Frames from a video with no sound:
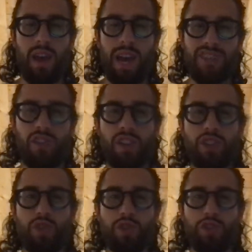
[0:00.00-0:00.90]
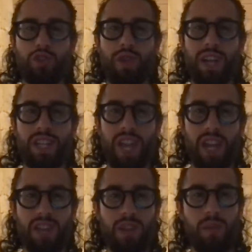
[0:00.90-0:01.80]
as long as users do not
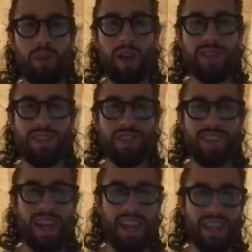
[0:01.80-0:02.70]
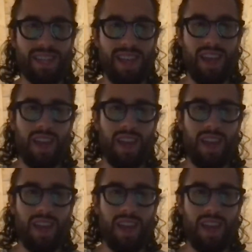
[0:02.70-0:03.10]
change their browser settings,